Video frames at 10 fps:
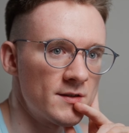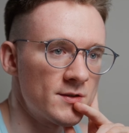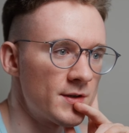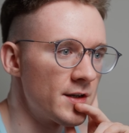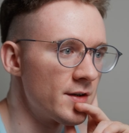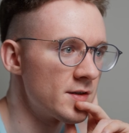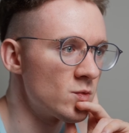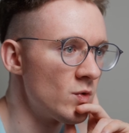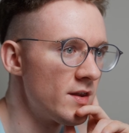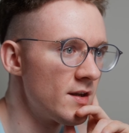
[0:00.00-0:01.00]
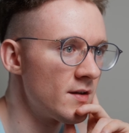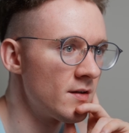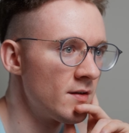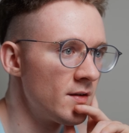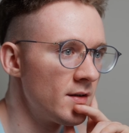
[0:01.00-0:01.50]
So here is with it
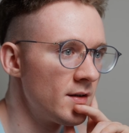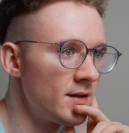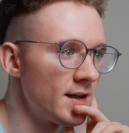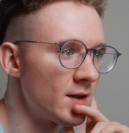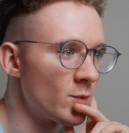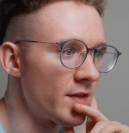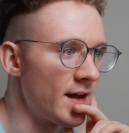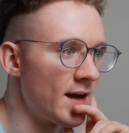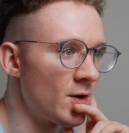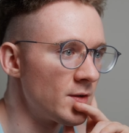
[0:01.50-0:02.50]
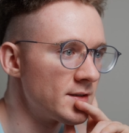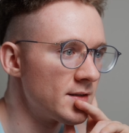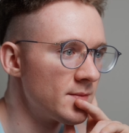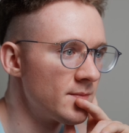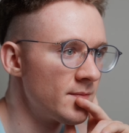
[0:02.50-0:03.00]
and without.
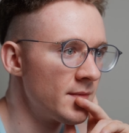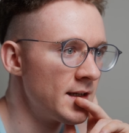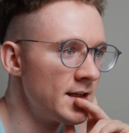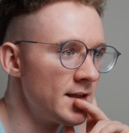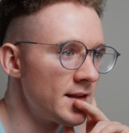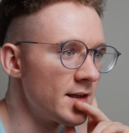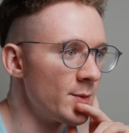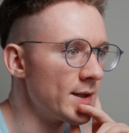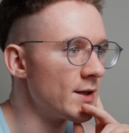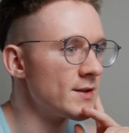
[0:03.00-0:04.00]
There we go.